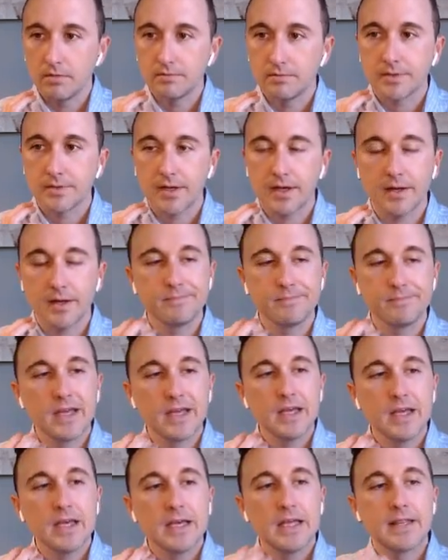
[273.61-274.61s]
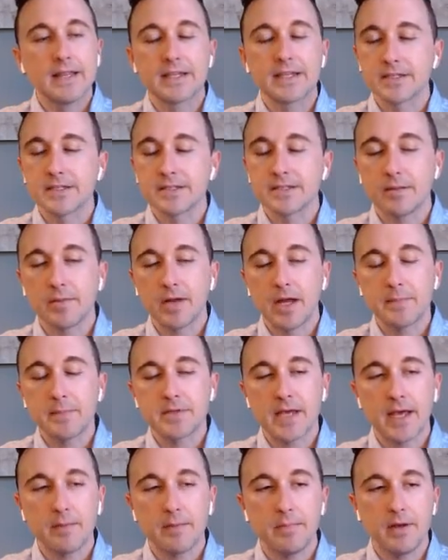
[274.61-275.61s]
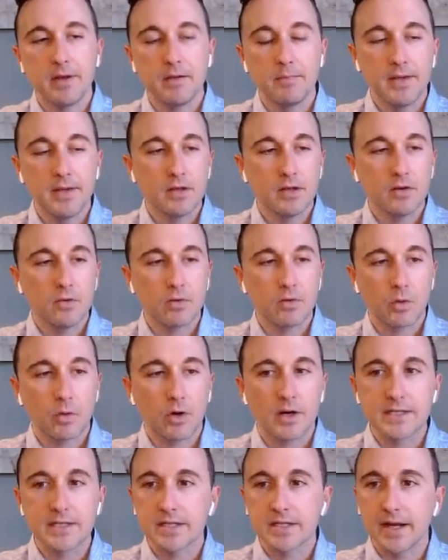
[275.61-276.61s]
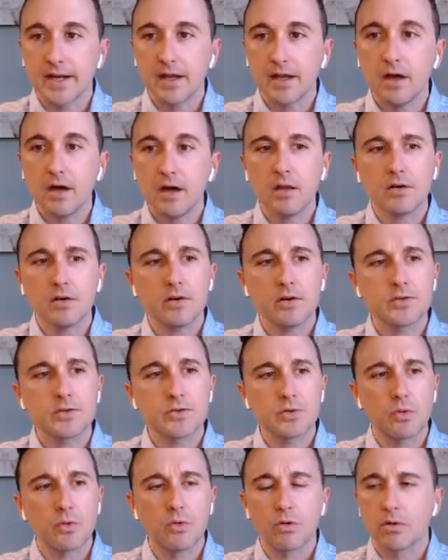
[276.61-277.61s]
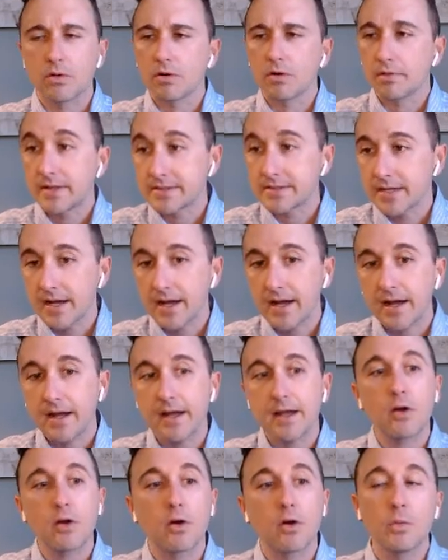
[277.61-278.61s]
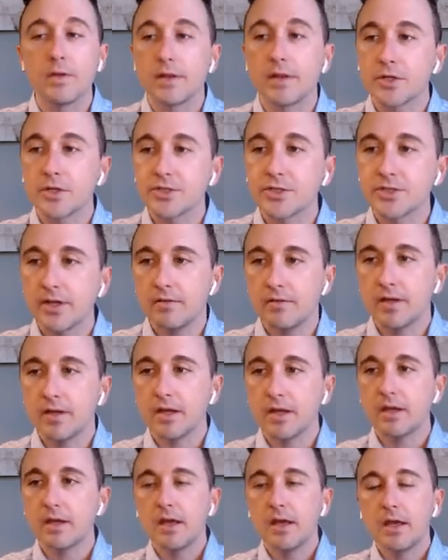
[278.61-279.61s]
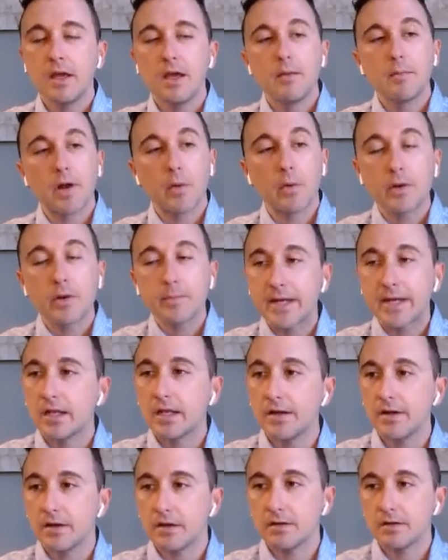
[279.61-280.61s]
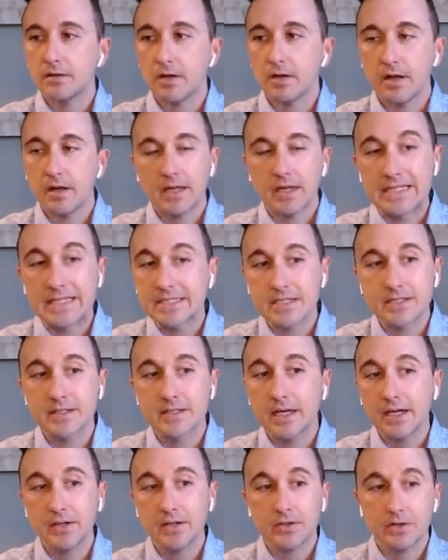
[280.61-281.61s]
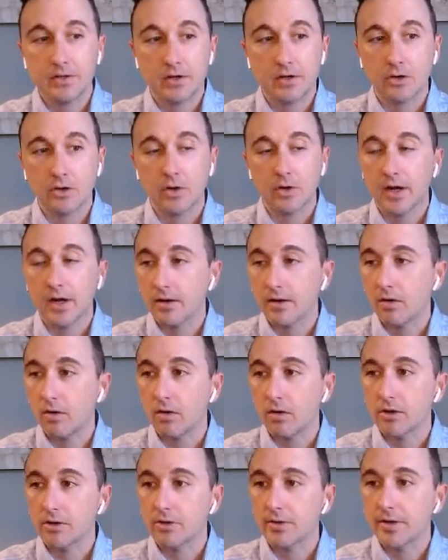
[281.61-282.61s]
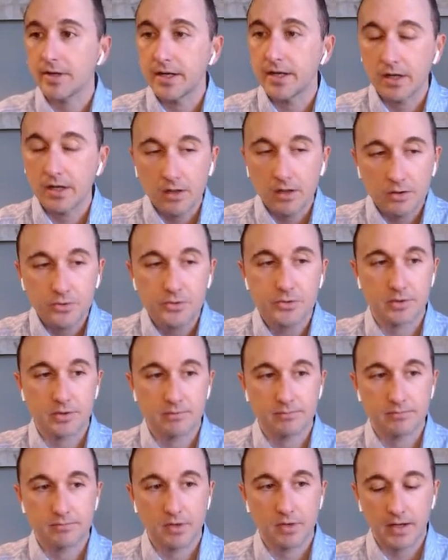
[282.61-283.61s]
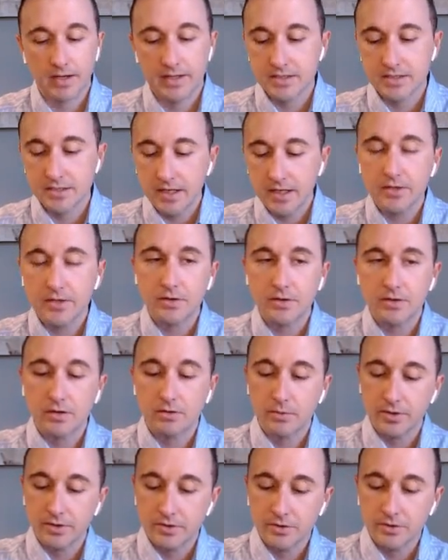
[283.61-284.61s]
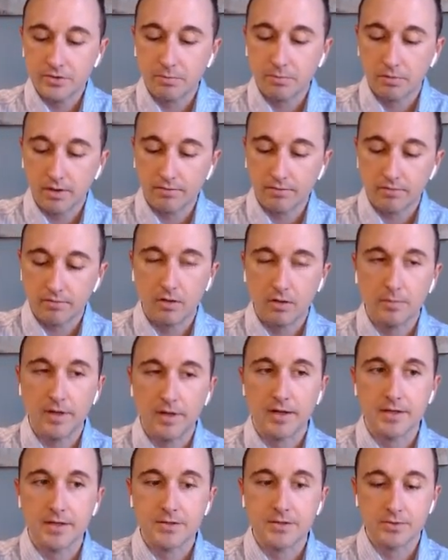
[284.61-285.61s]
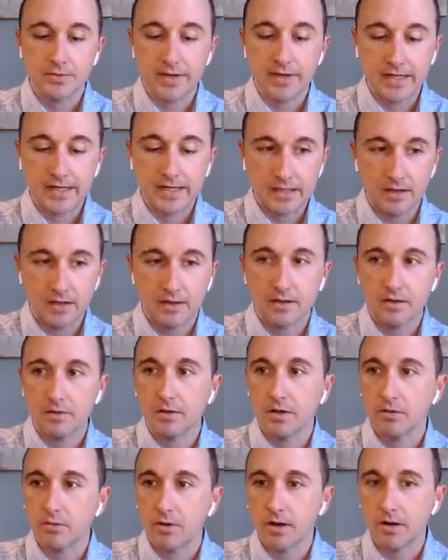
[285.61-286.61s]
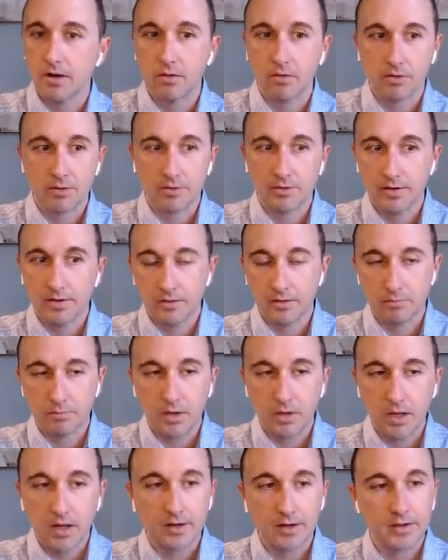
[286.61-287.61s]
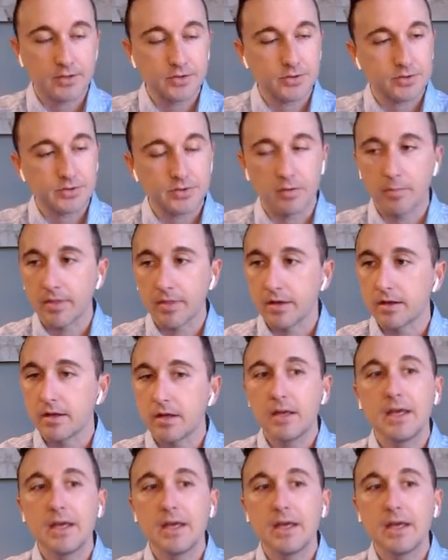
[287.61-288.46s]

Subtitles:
Okay, this can sometimes happen in men who are wearing tight collars or a tie or when they're shaving. But I want to be clear, this is not due to carotid artery occlusion. Okay, it's not due to reduced blood flow because you've got a kink in the carotid artery or blockage or something.